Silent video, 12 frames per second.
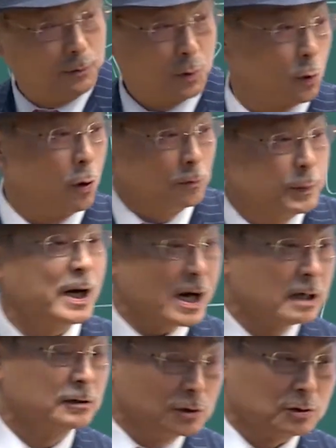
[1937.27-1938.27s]
You might say,
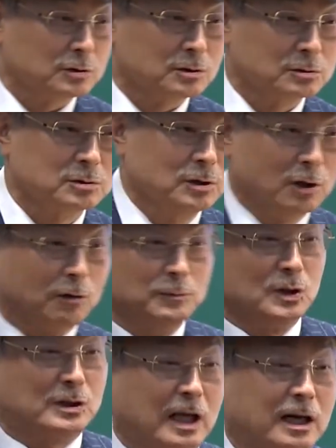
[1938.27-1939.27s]
well, that's fair
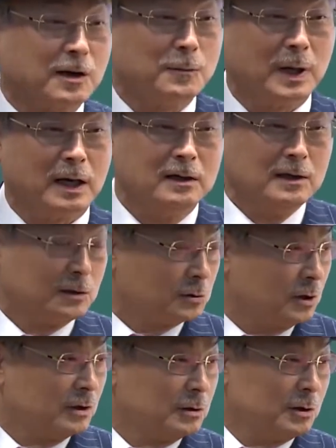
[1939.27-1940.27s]
because talented
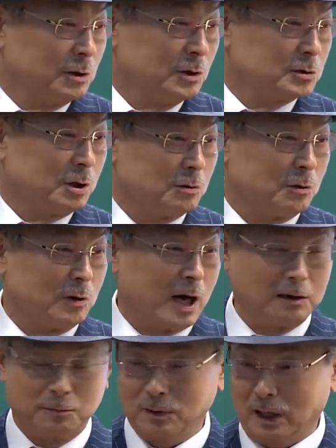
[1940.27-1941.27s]
people will naturally be
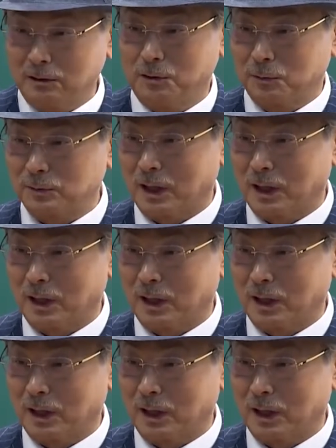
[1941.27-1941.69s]
successful.